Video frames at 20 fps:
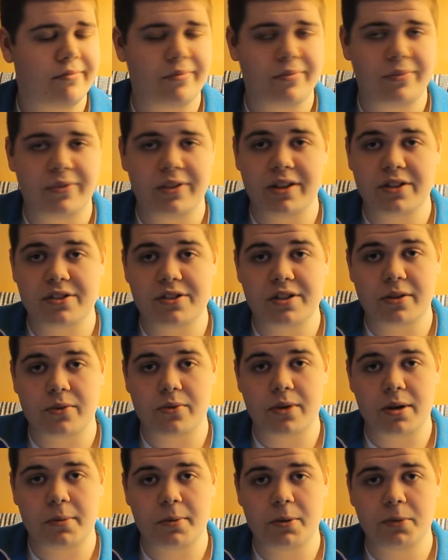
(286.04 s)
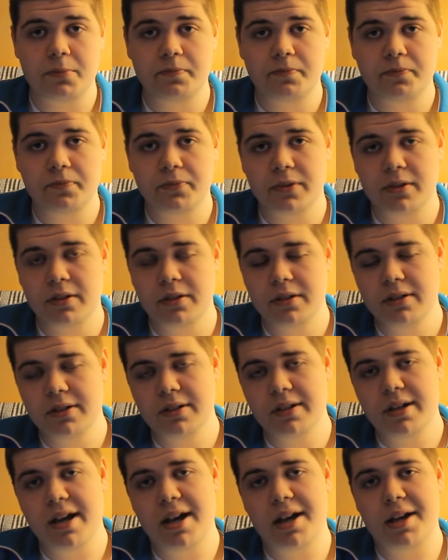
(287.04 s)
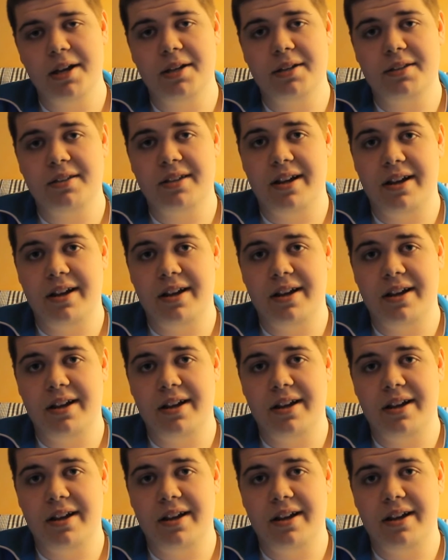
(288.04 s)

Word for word: just incredible and it,